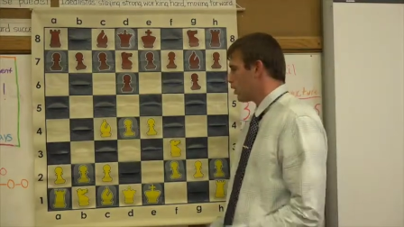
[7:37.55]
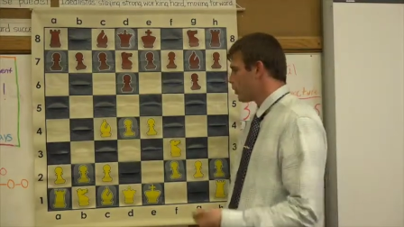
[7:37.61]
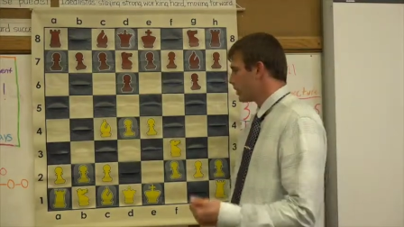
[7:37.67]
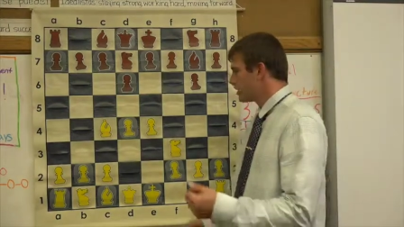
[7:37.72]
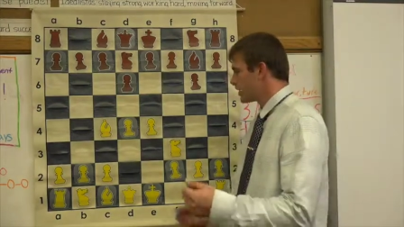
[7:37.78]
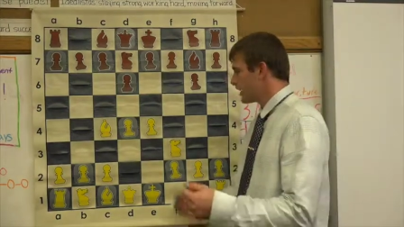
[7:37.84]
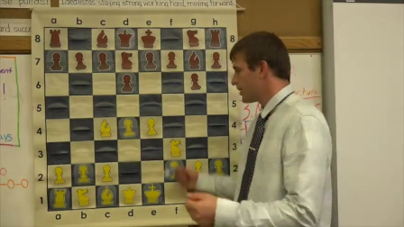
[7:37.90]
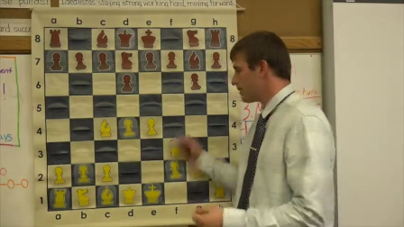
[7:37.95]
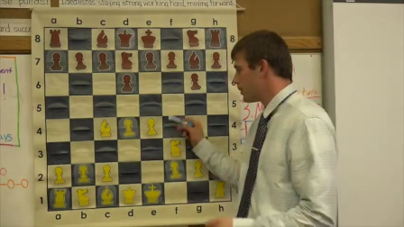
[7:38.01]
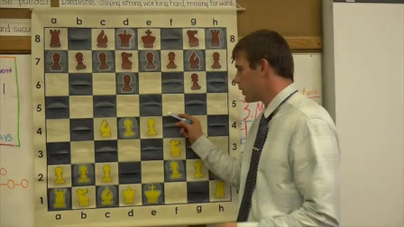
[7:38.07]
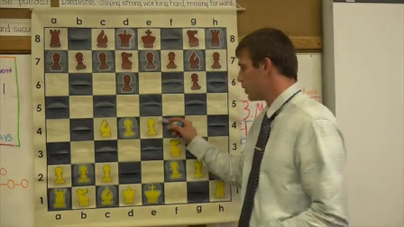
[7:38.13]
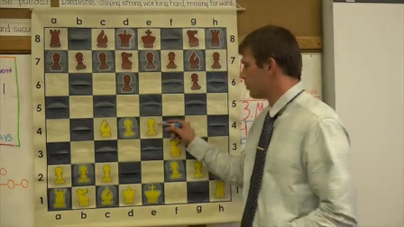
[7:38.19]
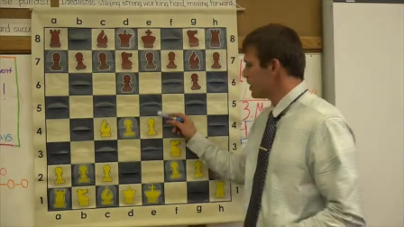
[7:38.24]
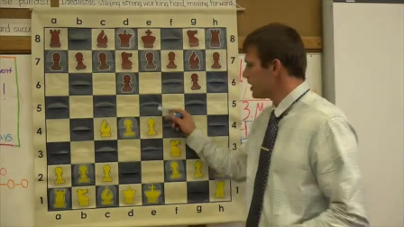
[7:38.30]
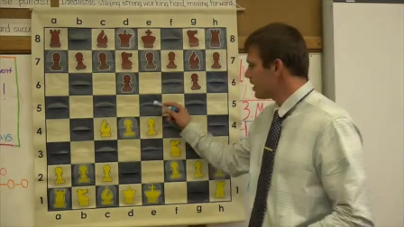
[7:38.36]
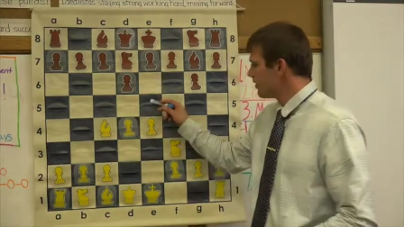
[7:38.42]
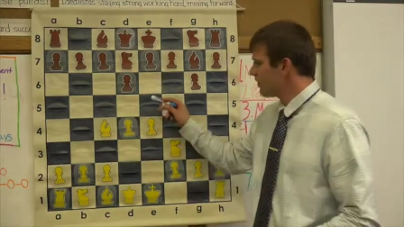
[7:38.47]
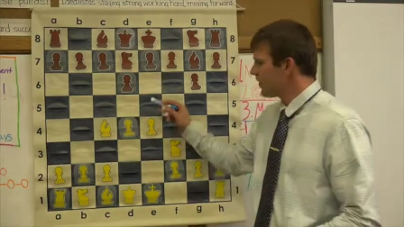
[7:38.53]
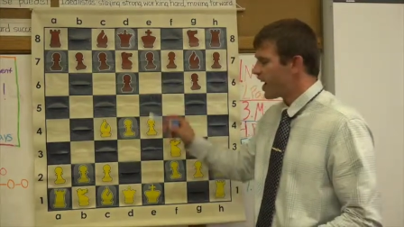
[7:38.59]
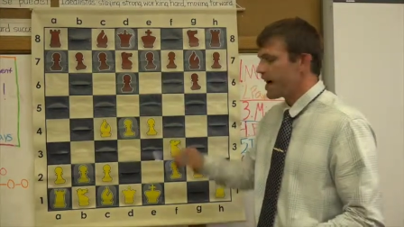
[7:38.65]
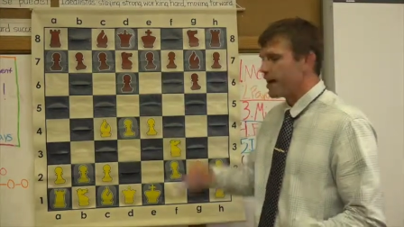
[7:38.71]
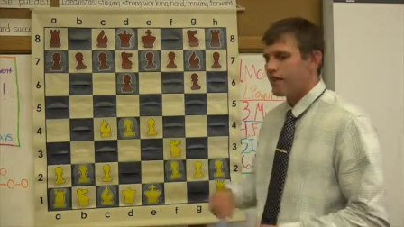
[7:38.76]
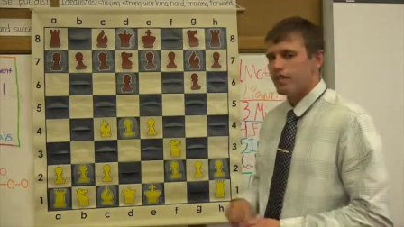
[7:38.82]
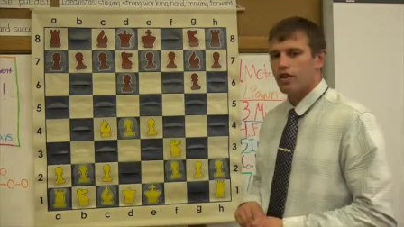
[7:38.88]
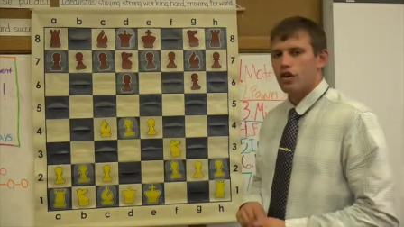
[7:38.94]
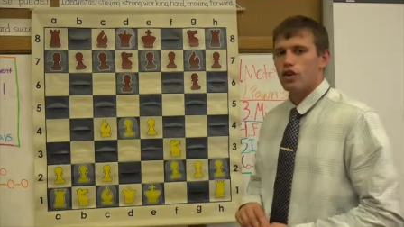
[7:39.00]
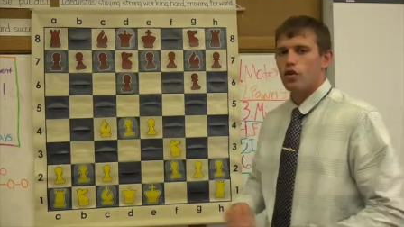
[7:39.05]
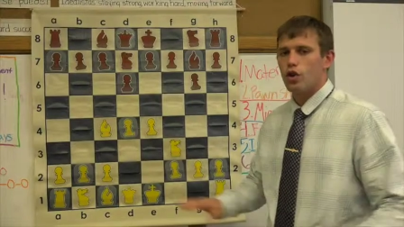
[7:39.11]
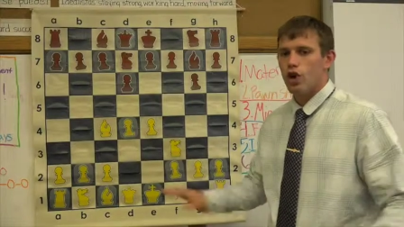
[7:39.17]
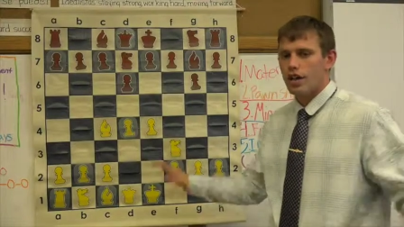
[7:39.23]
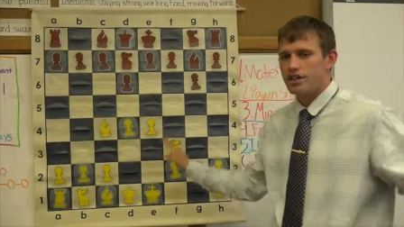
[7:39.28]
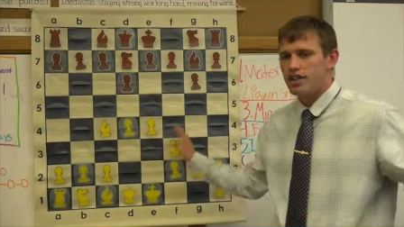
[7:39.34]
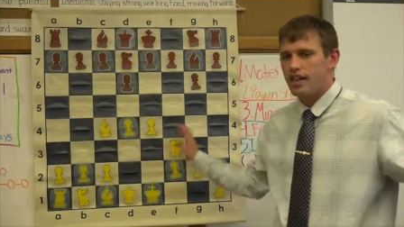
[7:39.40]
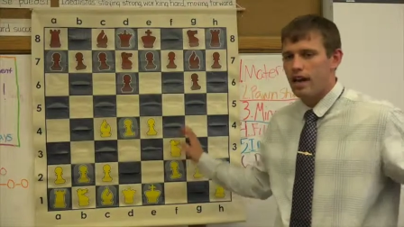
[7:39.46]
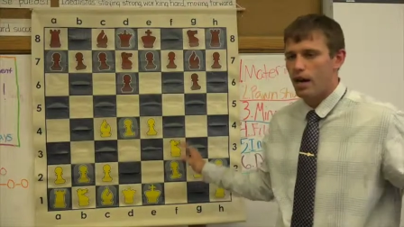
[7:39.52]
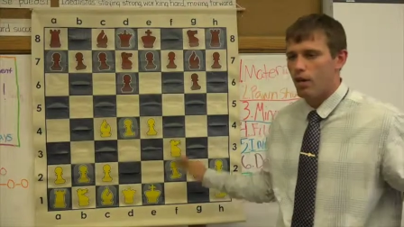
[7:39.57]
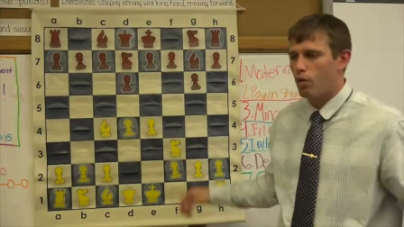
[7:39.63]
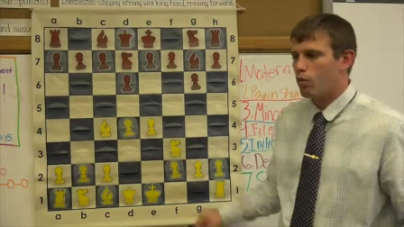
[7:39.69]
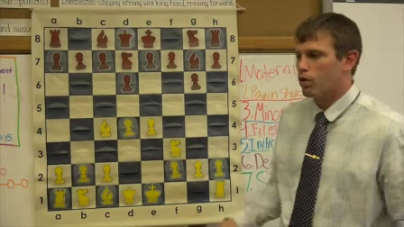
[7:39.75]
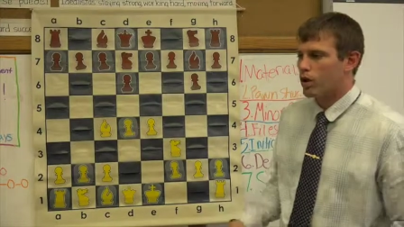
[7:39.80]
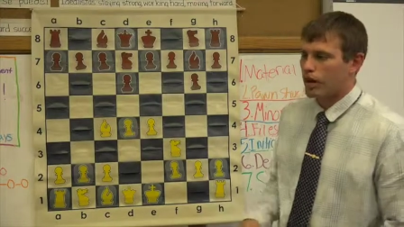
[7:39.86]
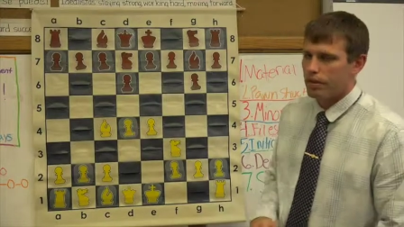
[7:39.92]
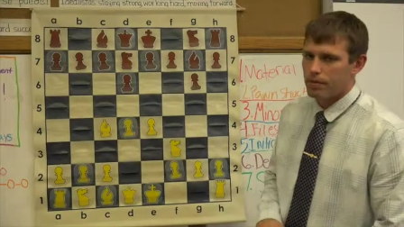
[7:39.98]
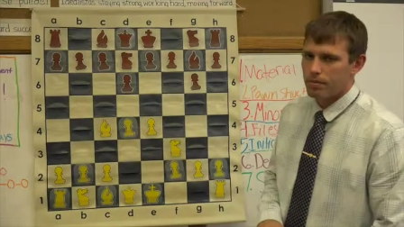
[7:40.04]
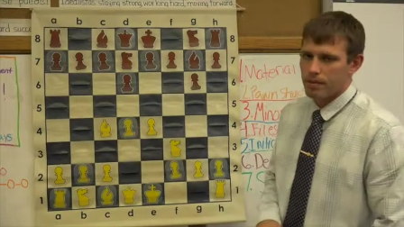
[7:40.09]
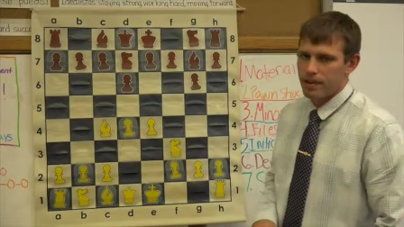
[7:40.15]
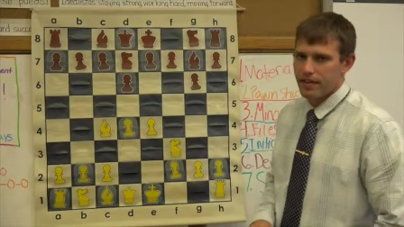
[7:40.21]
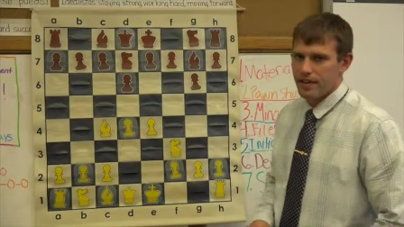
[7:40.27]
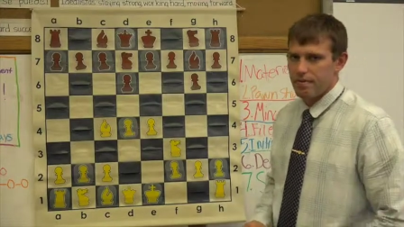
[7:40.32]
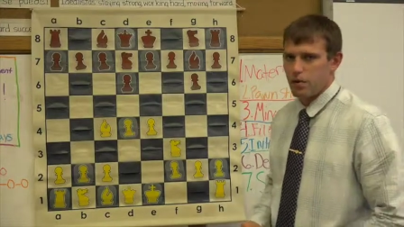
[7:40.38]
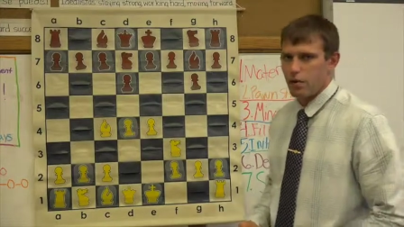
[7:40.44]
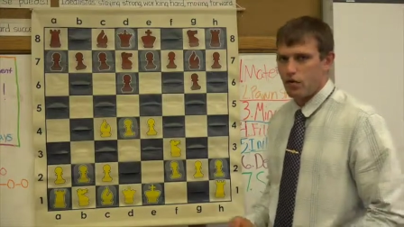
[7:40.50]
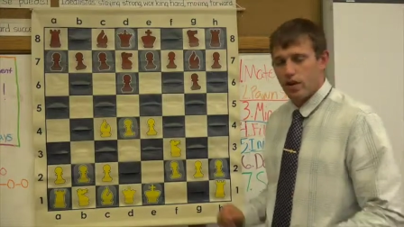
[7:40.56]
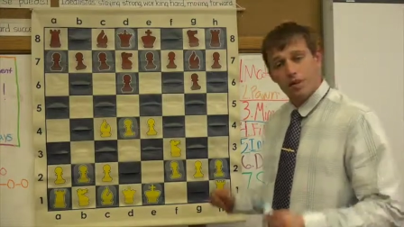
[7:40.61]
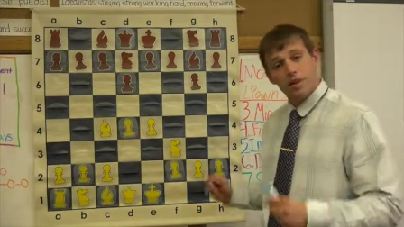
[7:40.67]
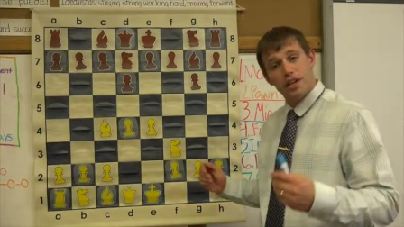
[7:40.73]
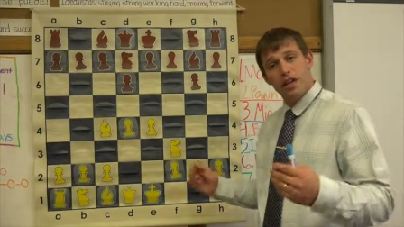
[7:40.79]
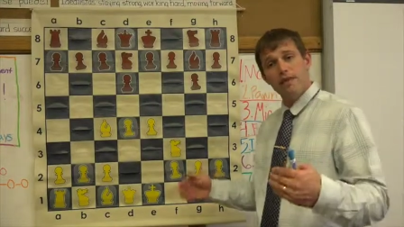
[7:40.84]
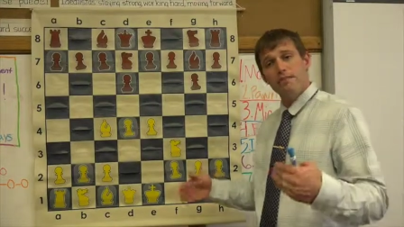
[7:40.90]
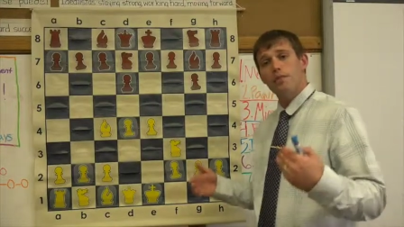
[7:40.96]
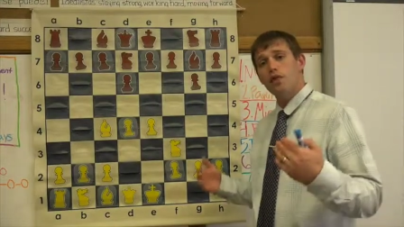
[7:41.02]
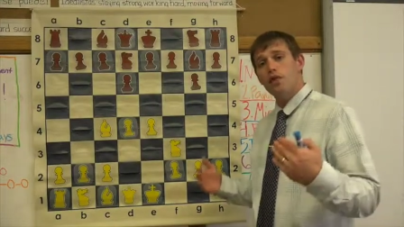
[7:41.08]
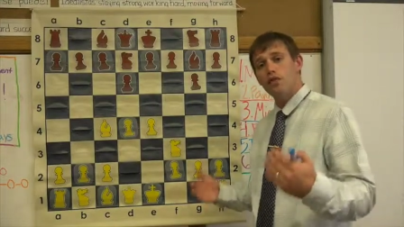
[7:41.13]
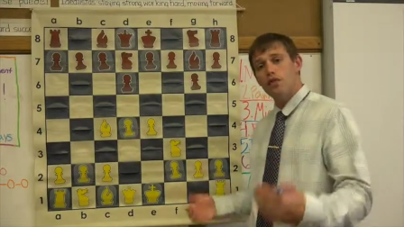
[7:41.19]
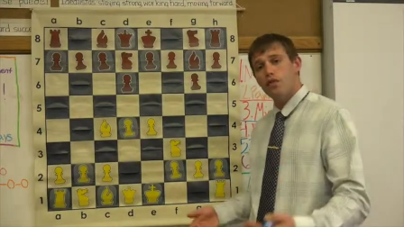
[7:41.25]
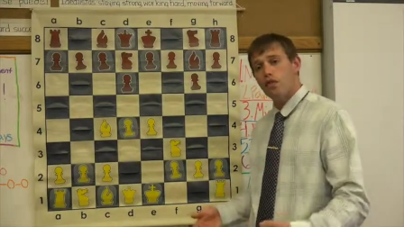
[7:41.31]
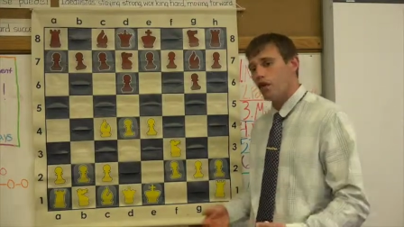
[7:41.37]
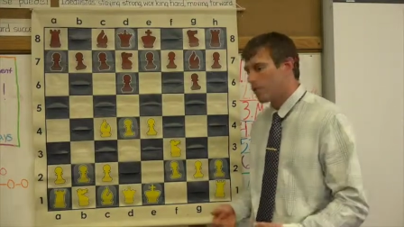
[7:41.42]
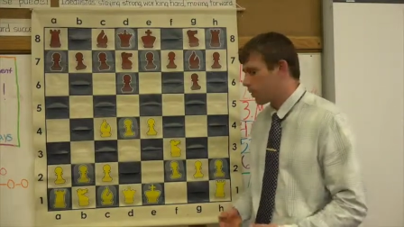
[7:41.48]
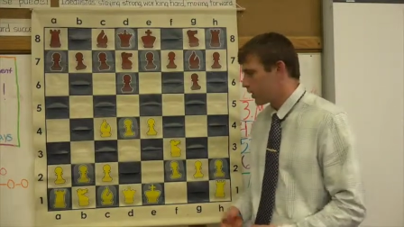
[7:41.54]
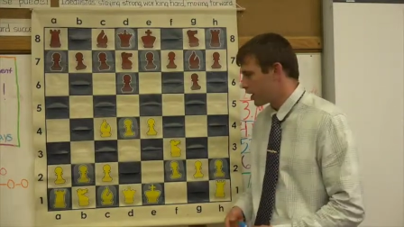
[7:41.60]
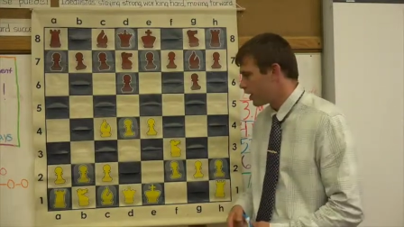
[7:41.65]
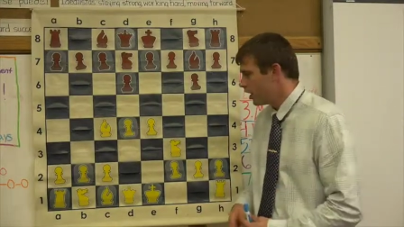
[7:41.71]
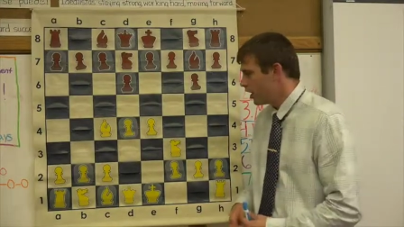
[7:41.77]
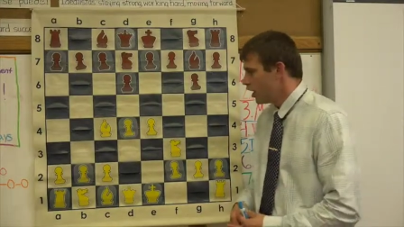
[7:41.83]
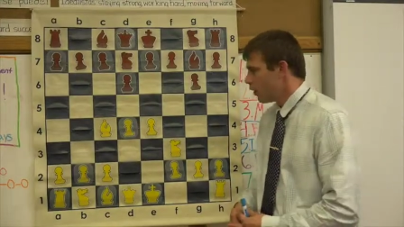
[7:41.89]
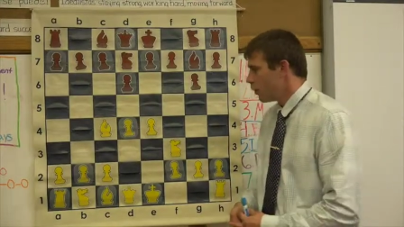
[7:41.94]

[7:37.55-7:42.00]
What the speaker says: We say, boom, e5, cross it out, we're not going to play that move. And we keep moving forward.